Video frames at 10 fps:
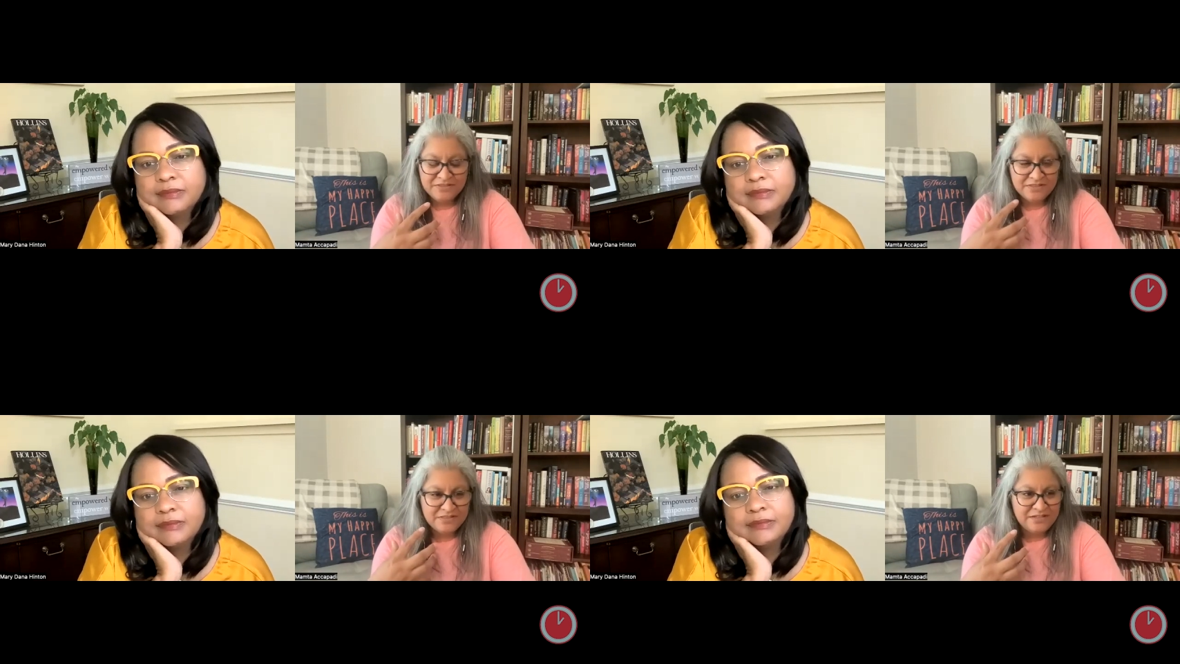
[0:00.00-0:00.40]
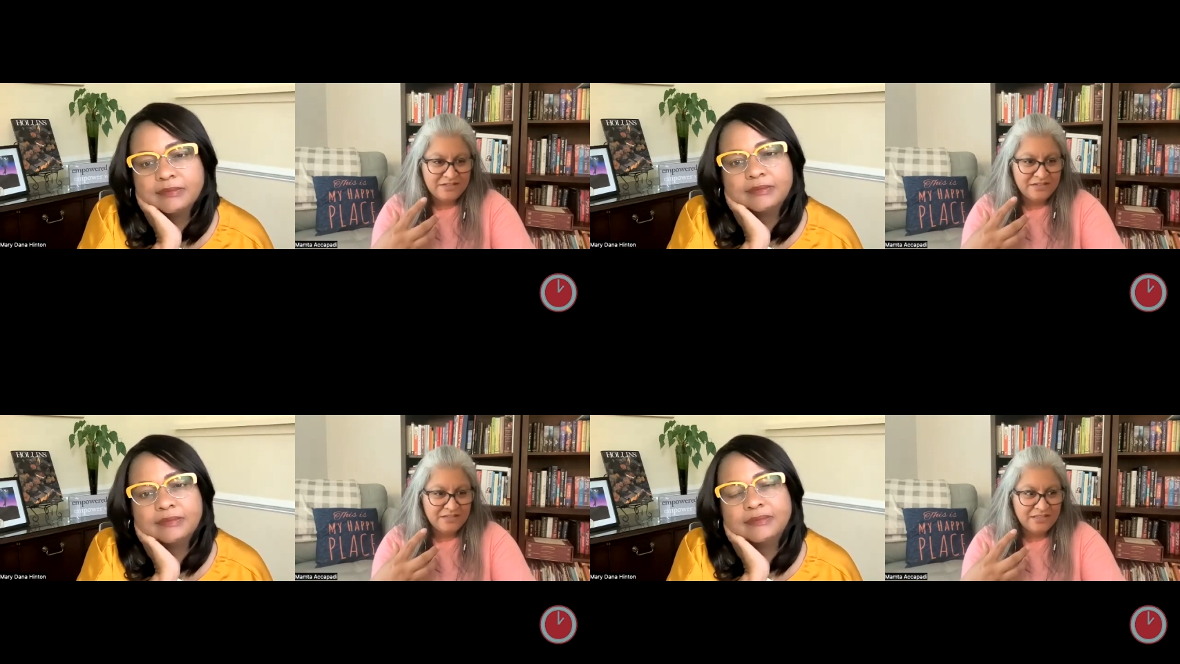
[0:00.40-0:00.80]
Speaker 1: this
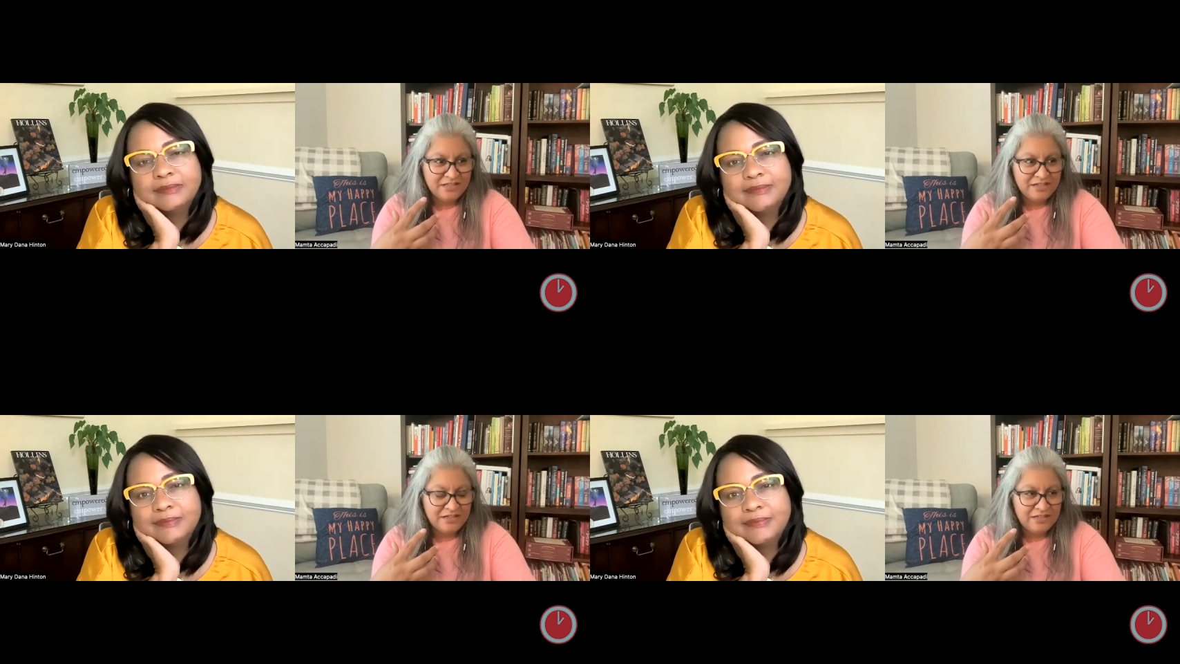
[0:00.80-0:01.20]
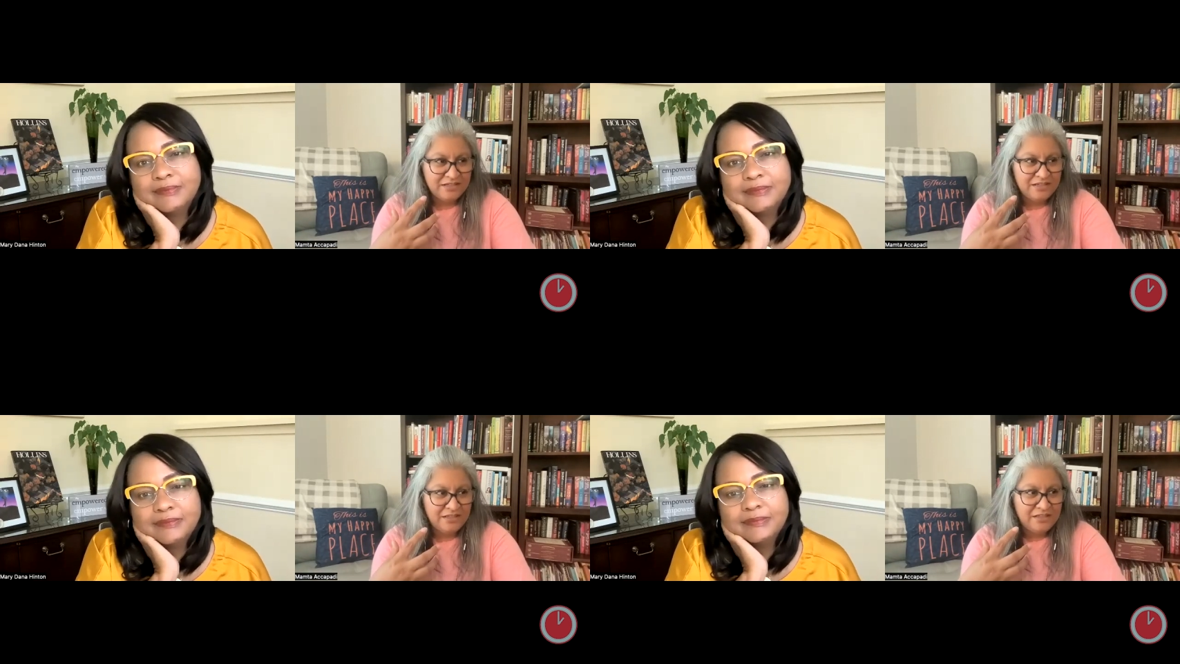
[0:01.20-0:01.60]
idea that
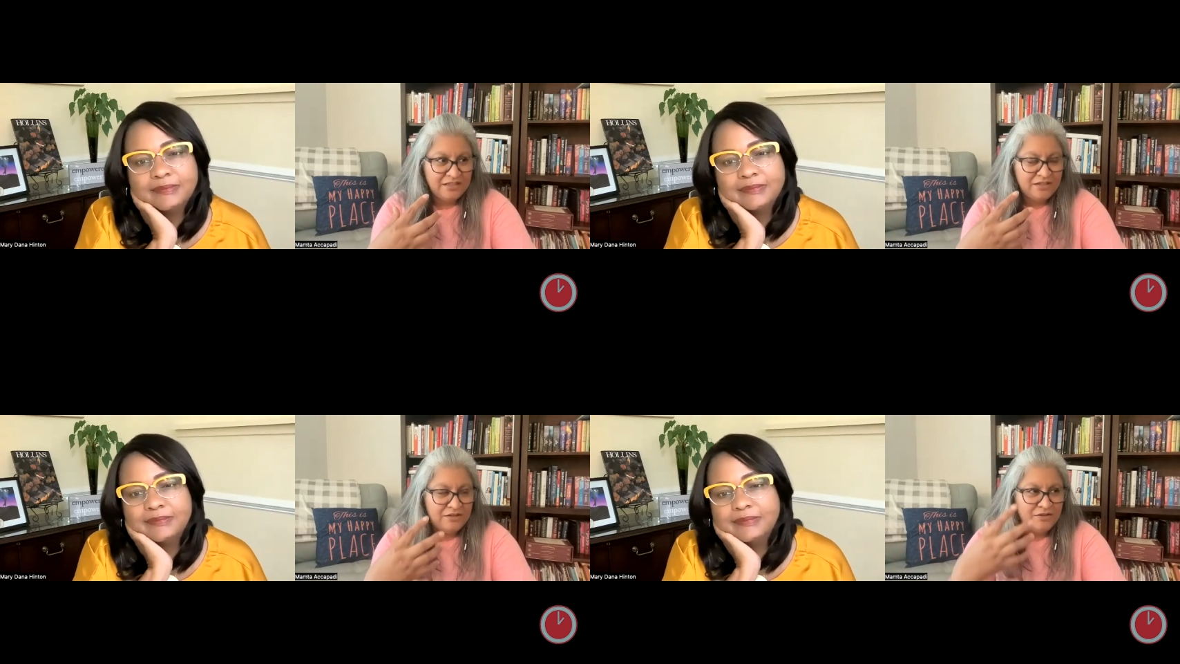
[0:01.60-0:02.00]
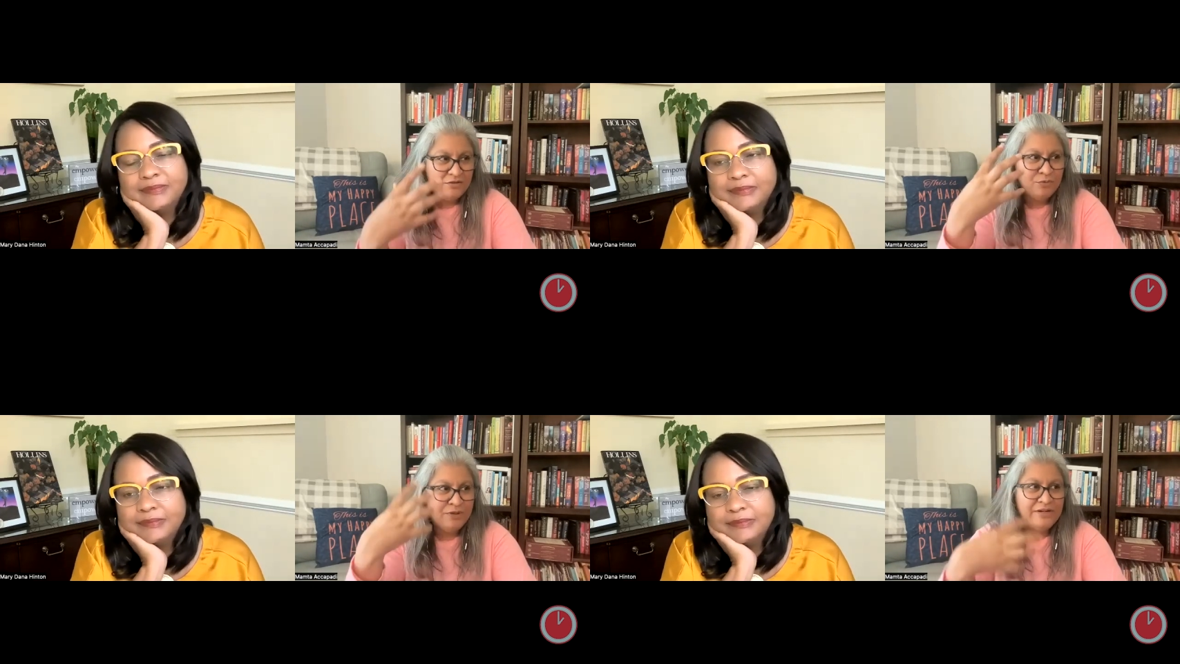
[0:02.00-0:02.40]

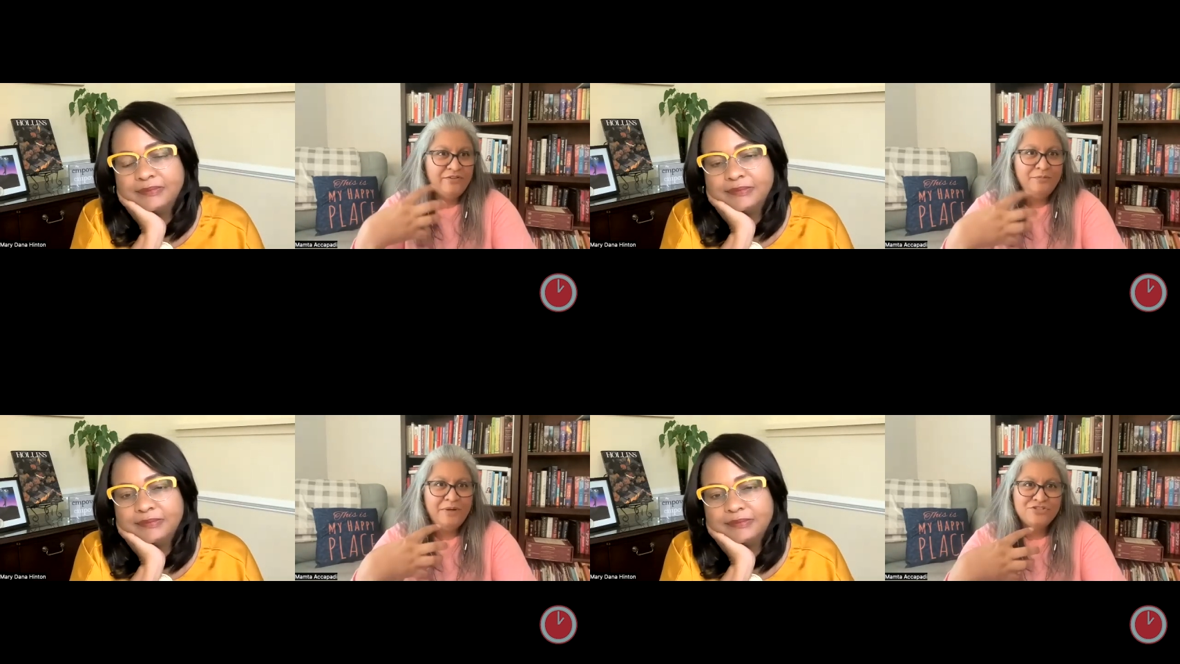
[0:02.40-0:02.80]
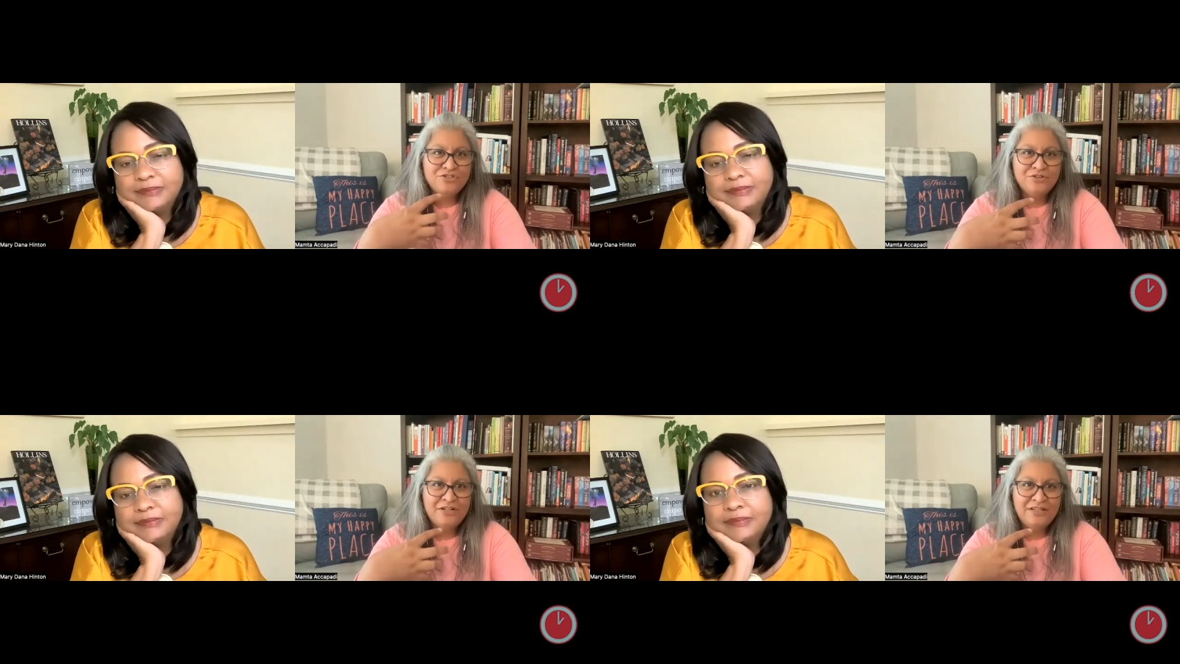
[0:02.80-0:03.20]
whatever my
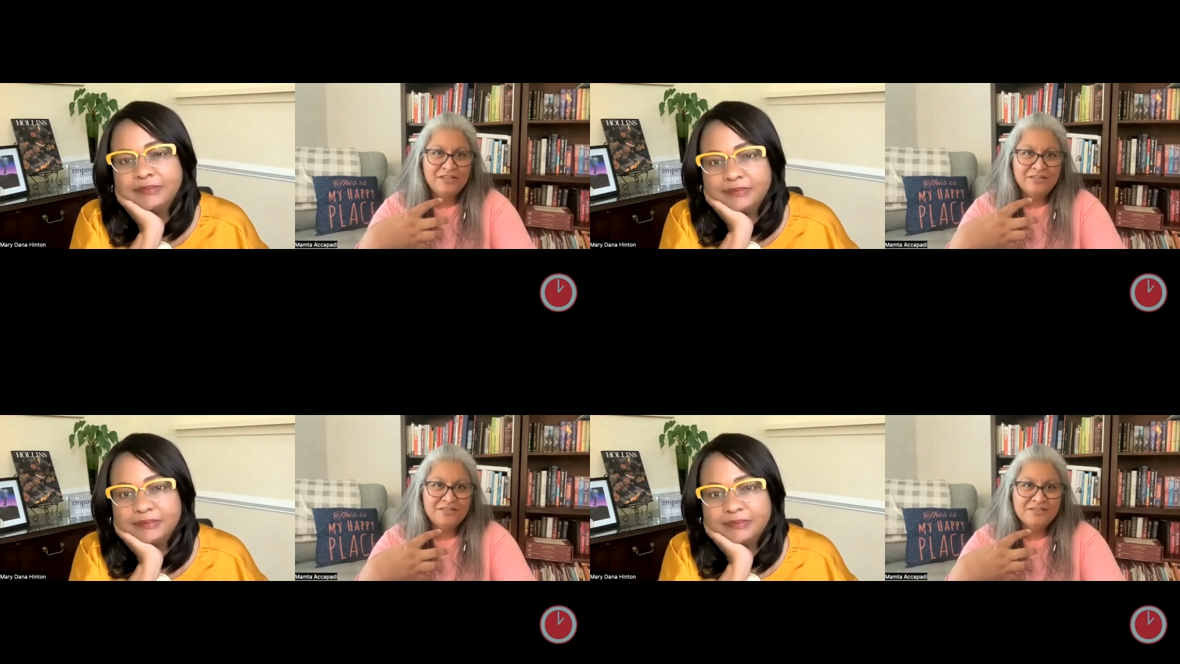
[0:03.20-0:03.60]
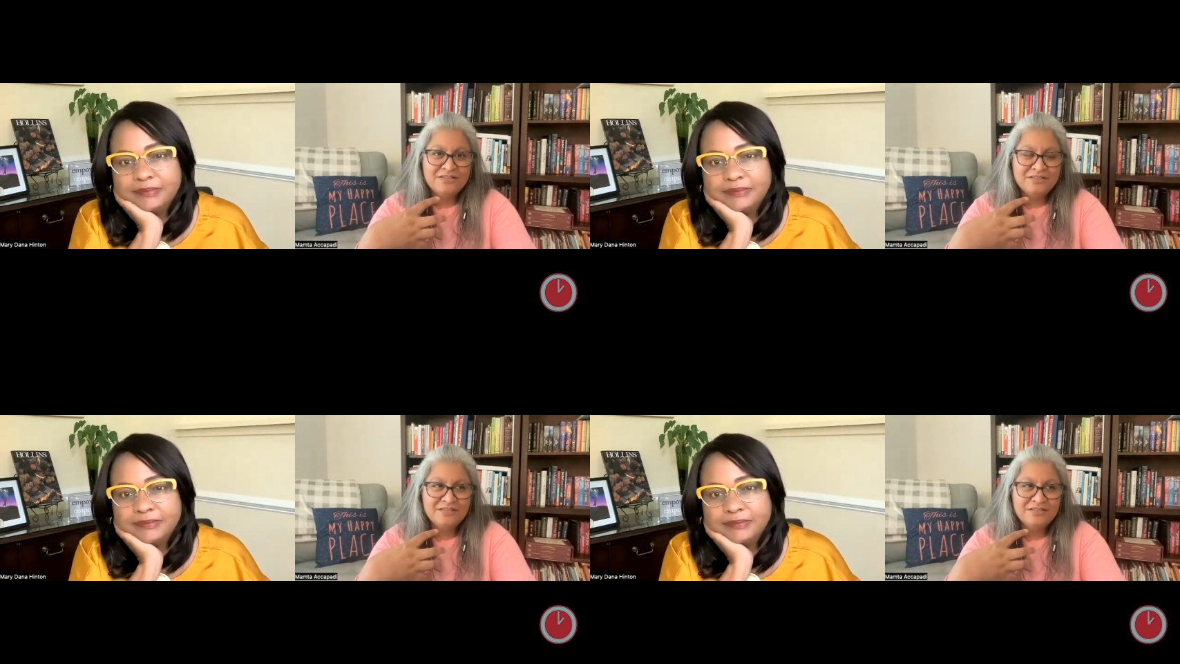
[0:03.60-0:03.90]
journey is,